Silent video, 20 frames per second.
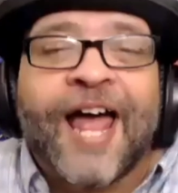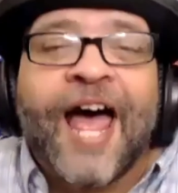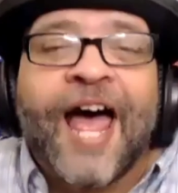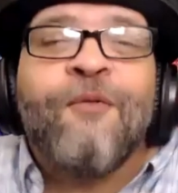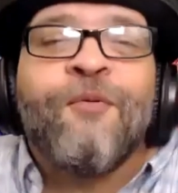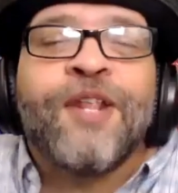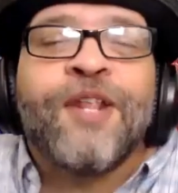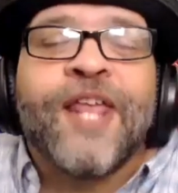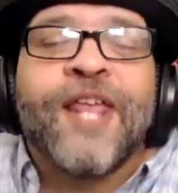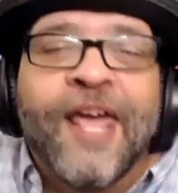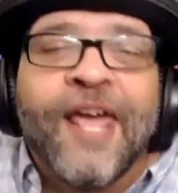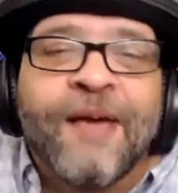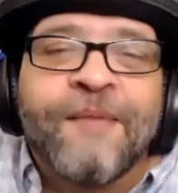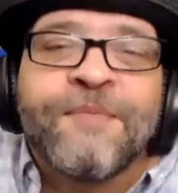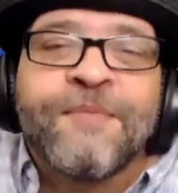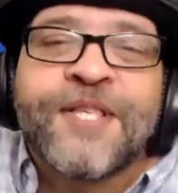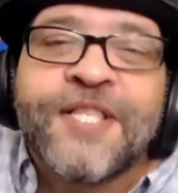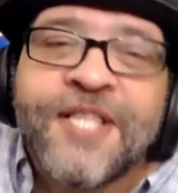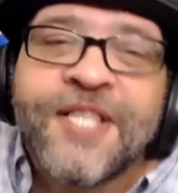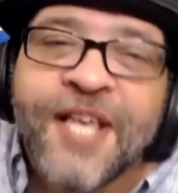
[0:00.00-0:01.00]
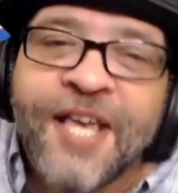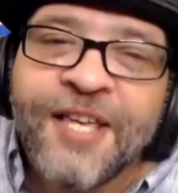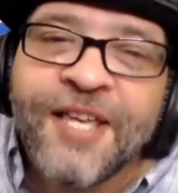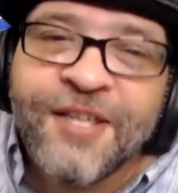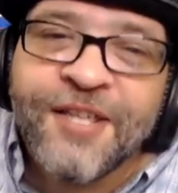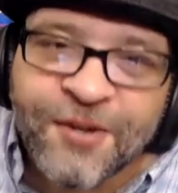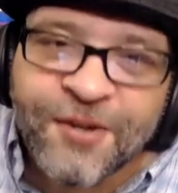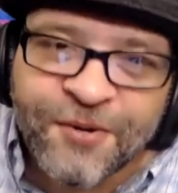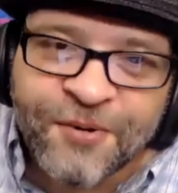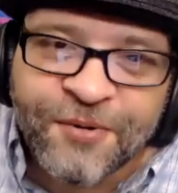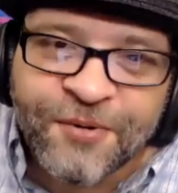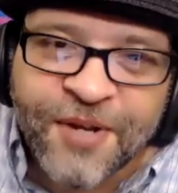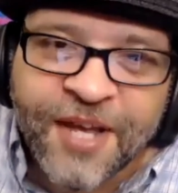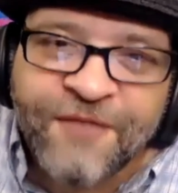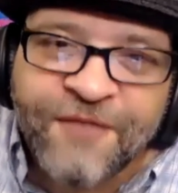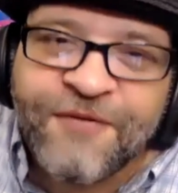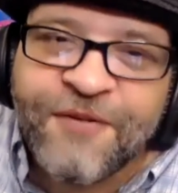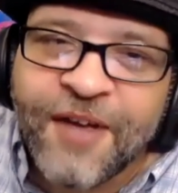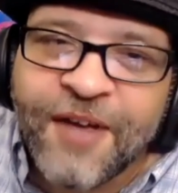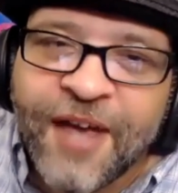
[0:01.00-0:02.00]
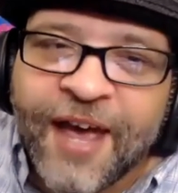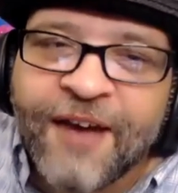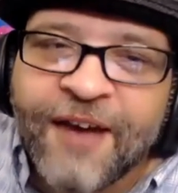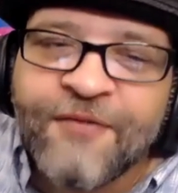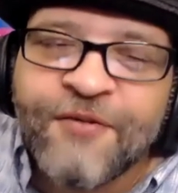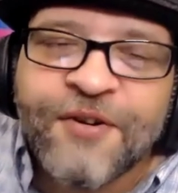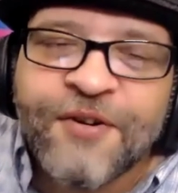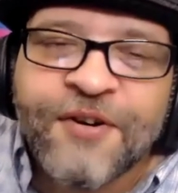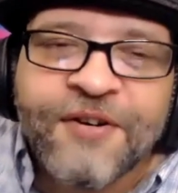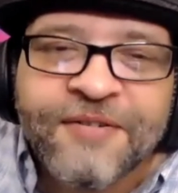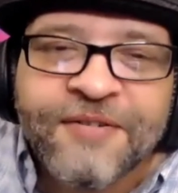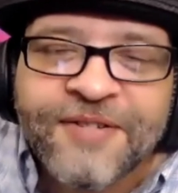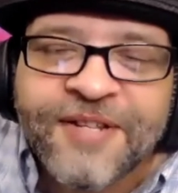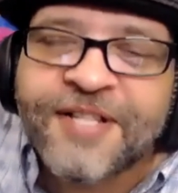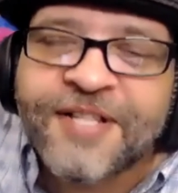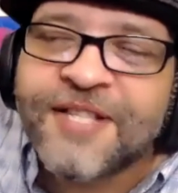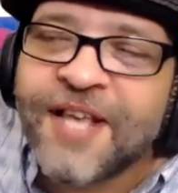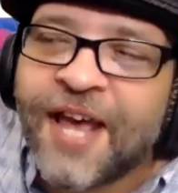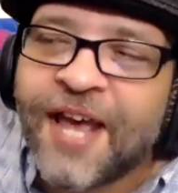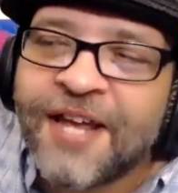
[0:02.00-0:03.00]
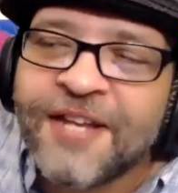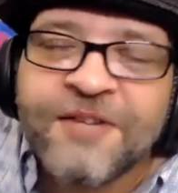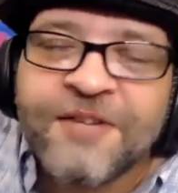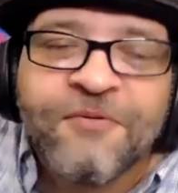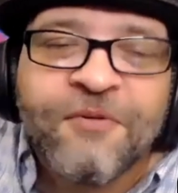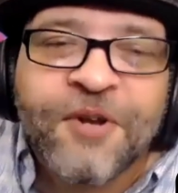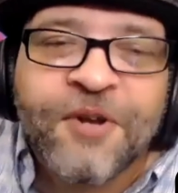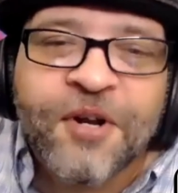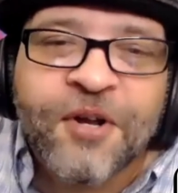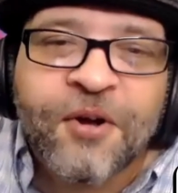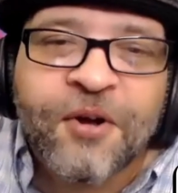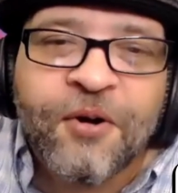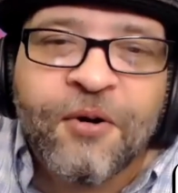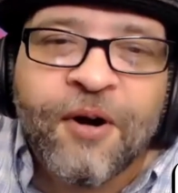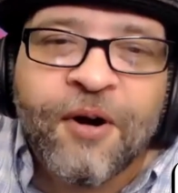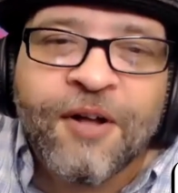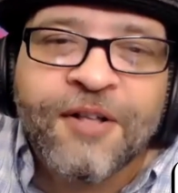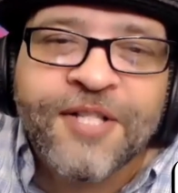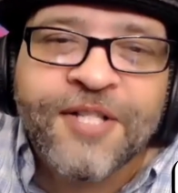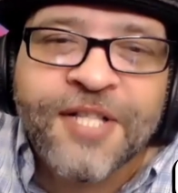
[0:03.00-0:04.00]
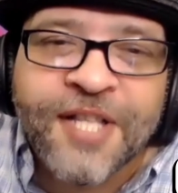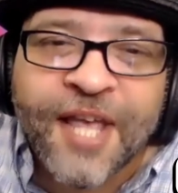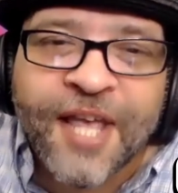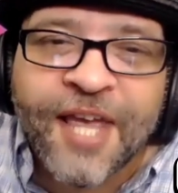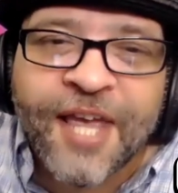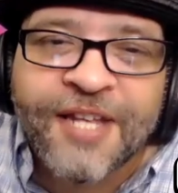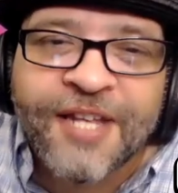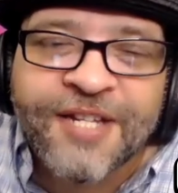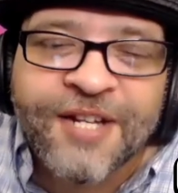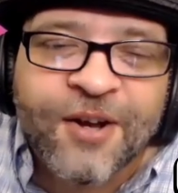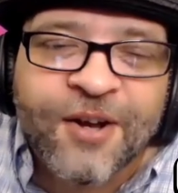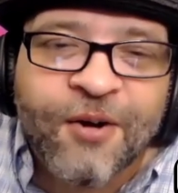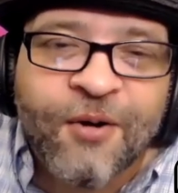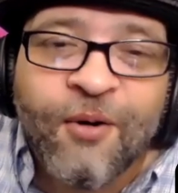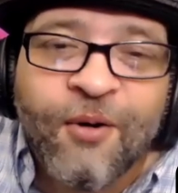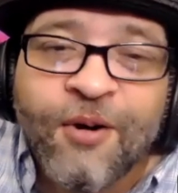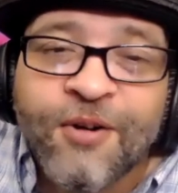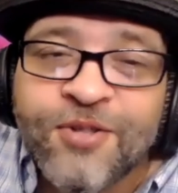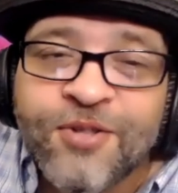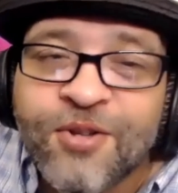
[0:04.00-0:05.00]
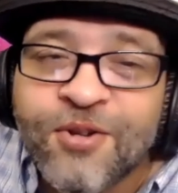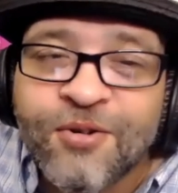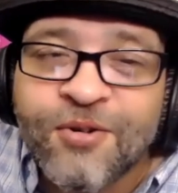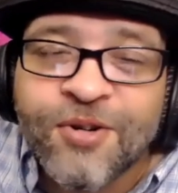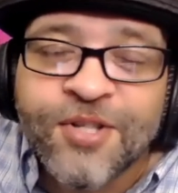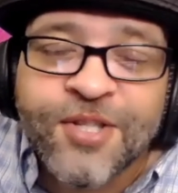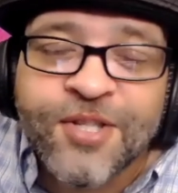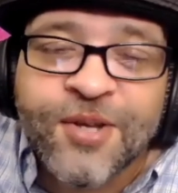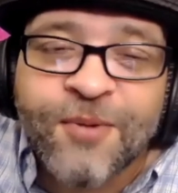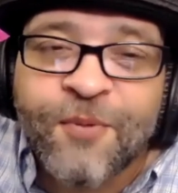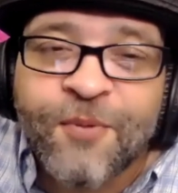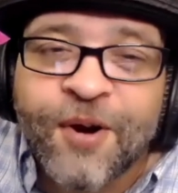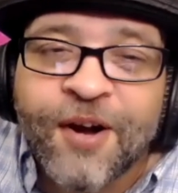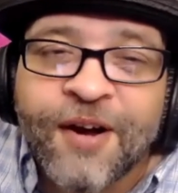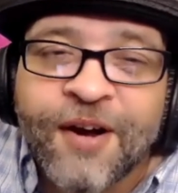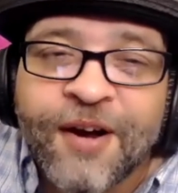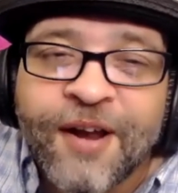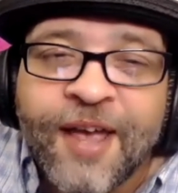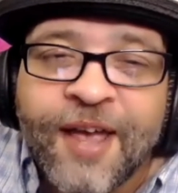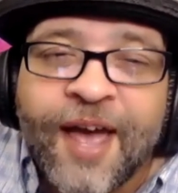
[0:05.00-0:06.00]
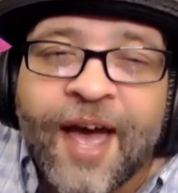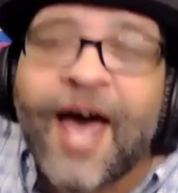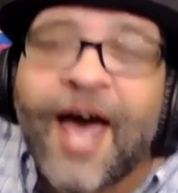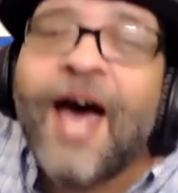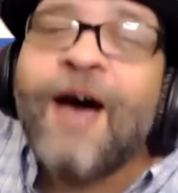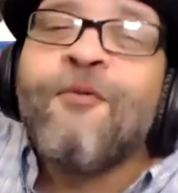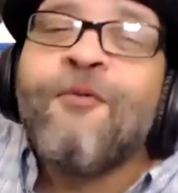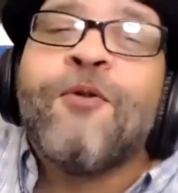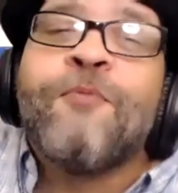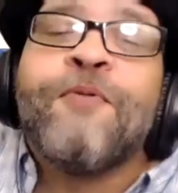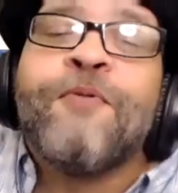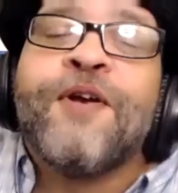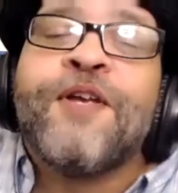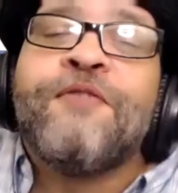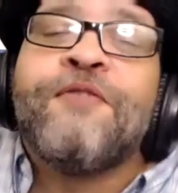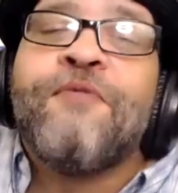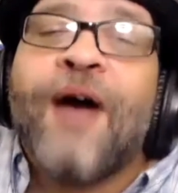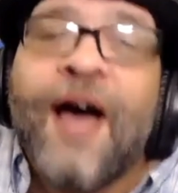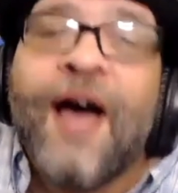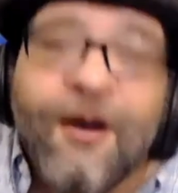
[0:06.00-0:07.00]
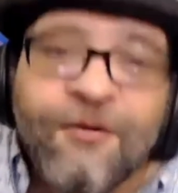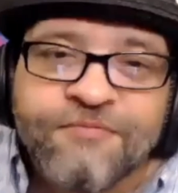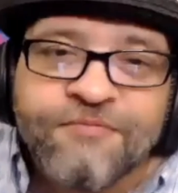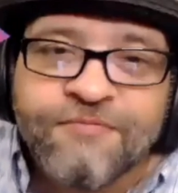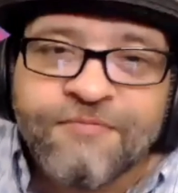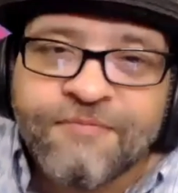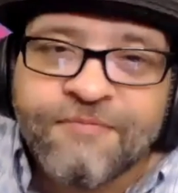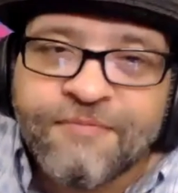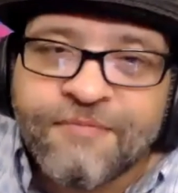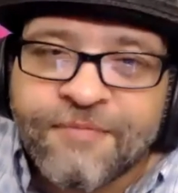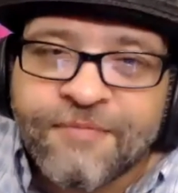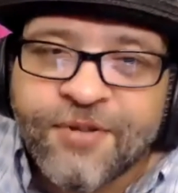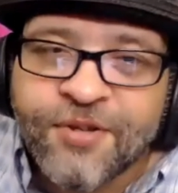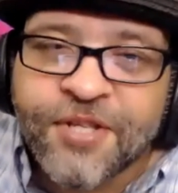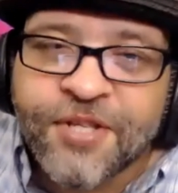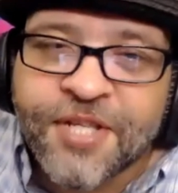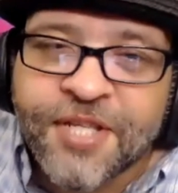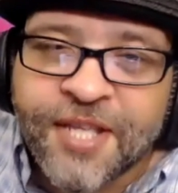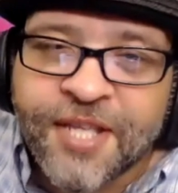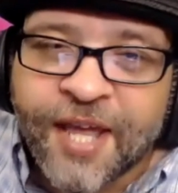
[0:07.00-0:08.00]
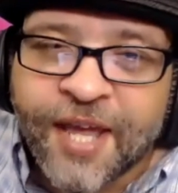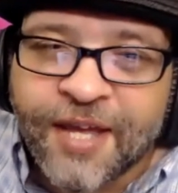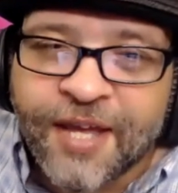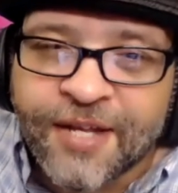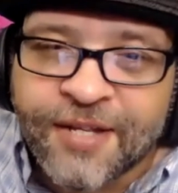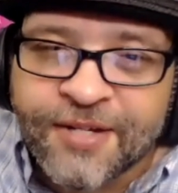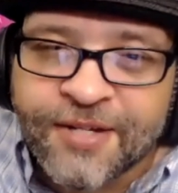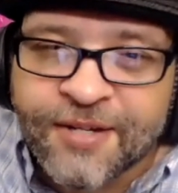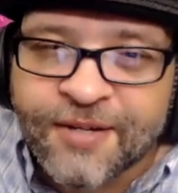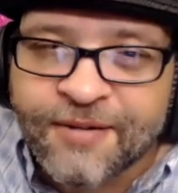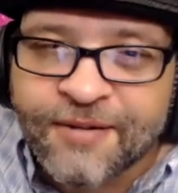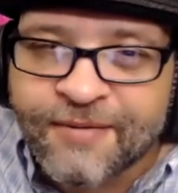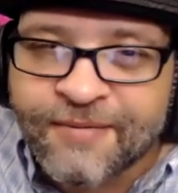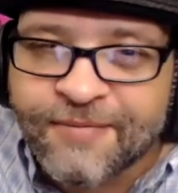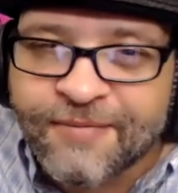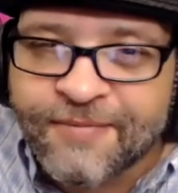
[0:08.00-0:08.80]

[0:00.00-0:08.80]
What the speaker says: I will MC you if you ever decide you want to go on stage and go on tour somewhere. I will bring you out to the stage.